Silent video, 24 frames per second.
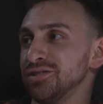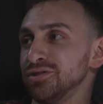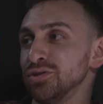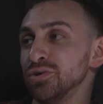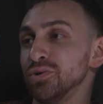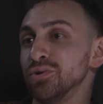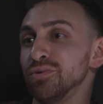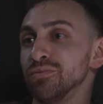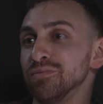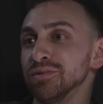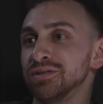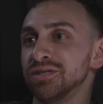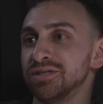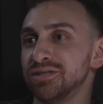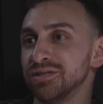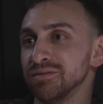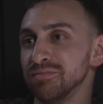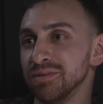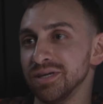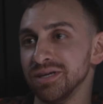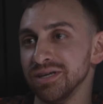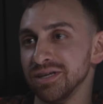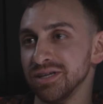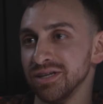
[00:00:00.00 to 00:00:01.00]
doomed
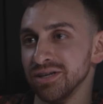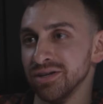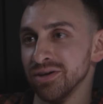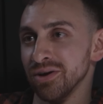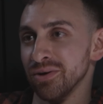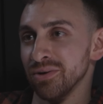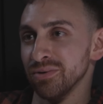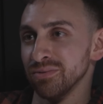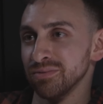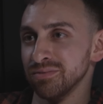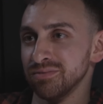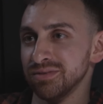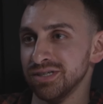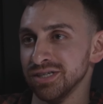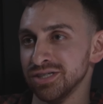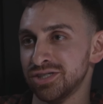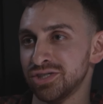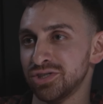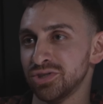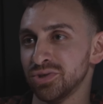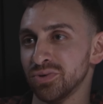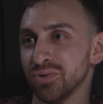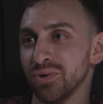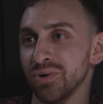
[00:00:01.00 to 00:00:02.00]
to be, you know,
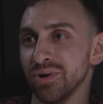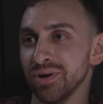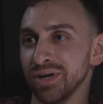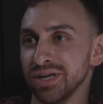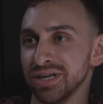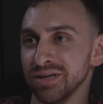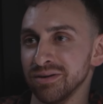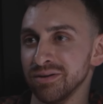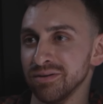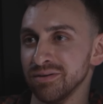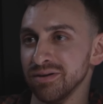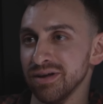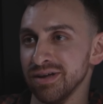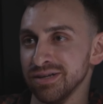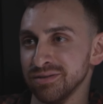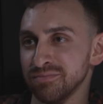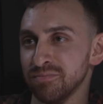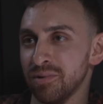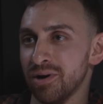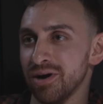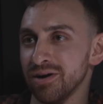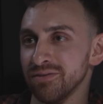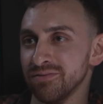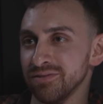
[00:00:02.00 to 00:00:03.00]
destroyed and as
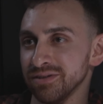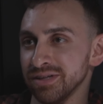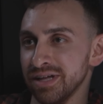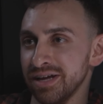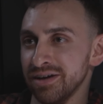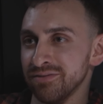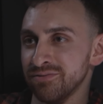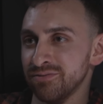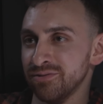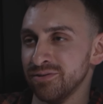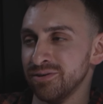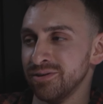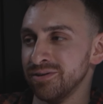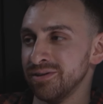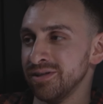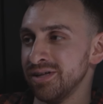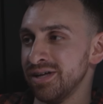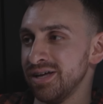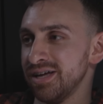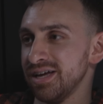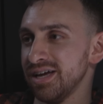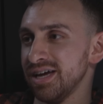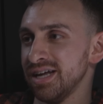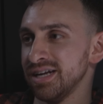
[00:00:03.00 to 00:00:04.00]
part of a landfill.
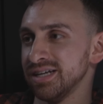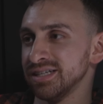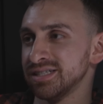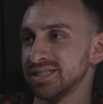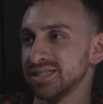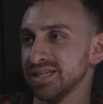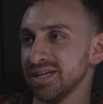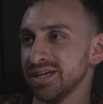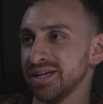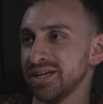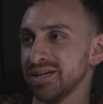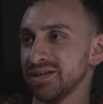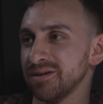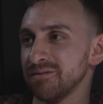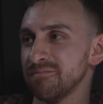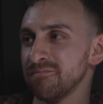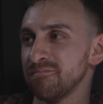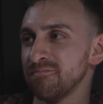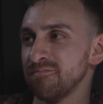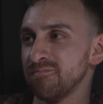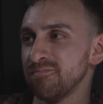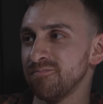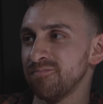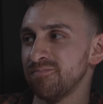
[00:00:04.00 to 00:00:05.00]
And it's like,
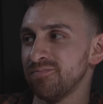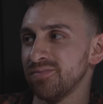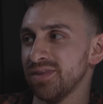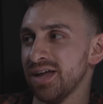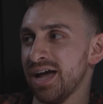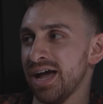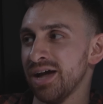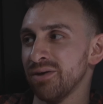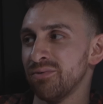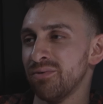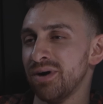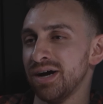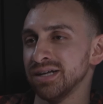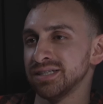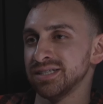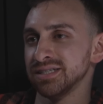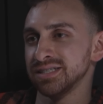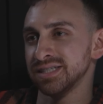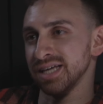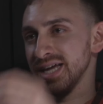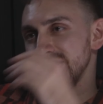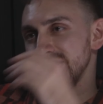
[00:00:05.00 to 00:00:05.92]
I want to